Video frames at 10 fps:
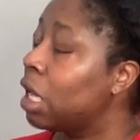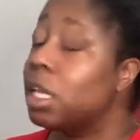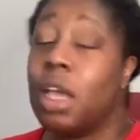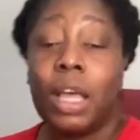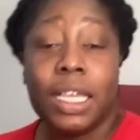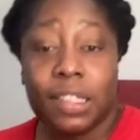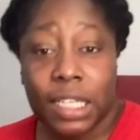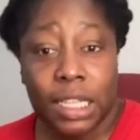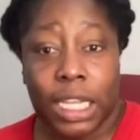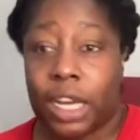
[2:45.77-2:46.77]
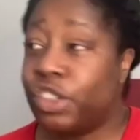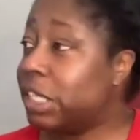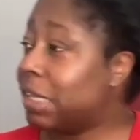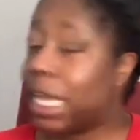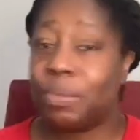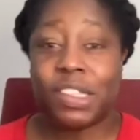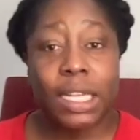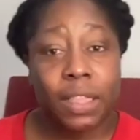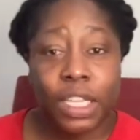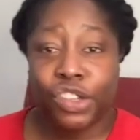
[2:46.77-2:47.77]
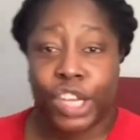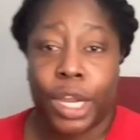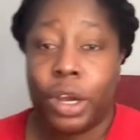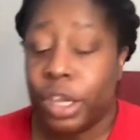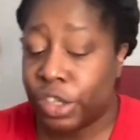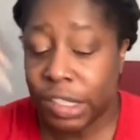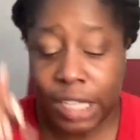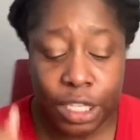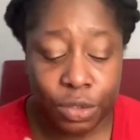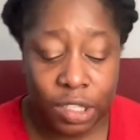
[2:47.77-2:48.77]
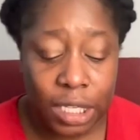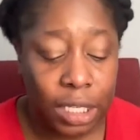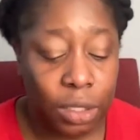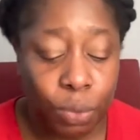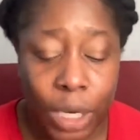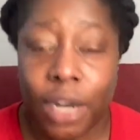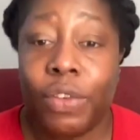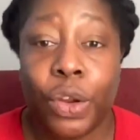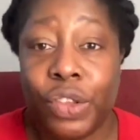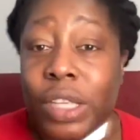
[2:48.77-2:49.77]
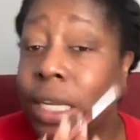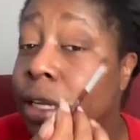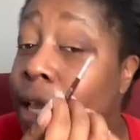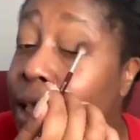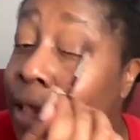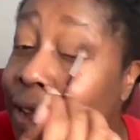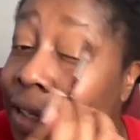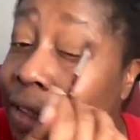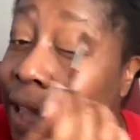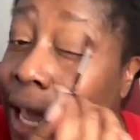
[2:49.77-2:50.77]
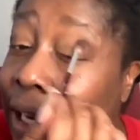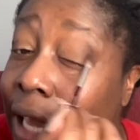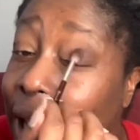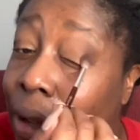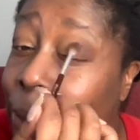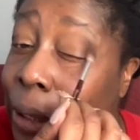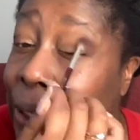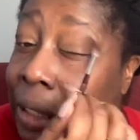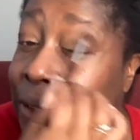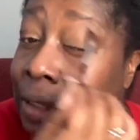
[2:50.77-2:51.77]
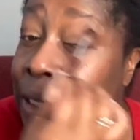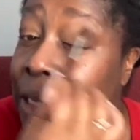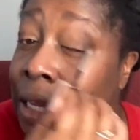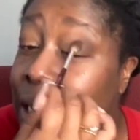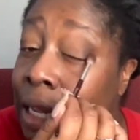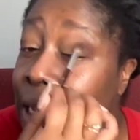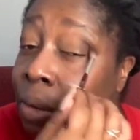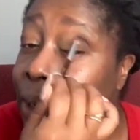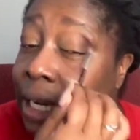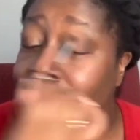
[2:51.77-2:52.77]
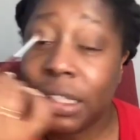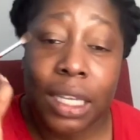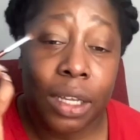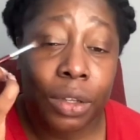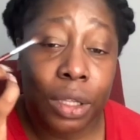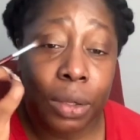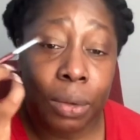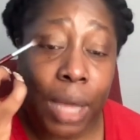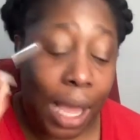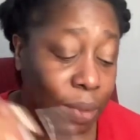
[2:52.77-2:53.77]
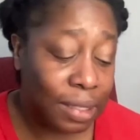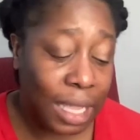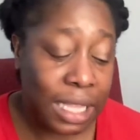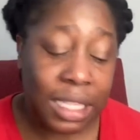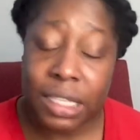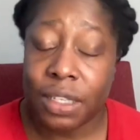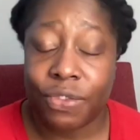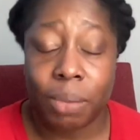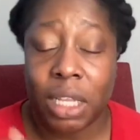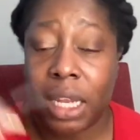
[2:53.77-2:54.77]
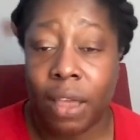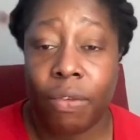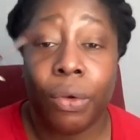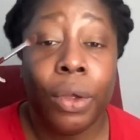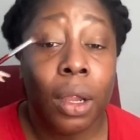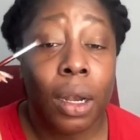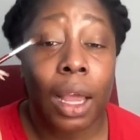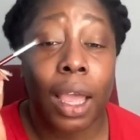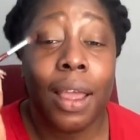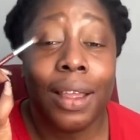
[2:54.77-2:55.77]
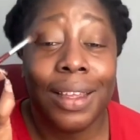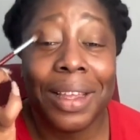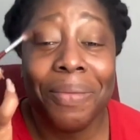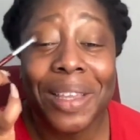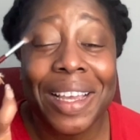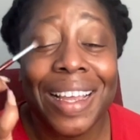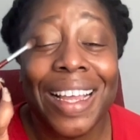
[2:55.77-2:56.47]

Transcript: y'all, it's sitting there just like I'm sitting in this chair, just like you sitting wherever you're sitting. That's exactly how it was. When I tell you, I was like, this is from the devil. Like,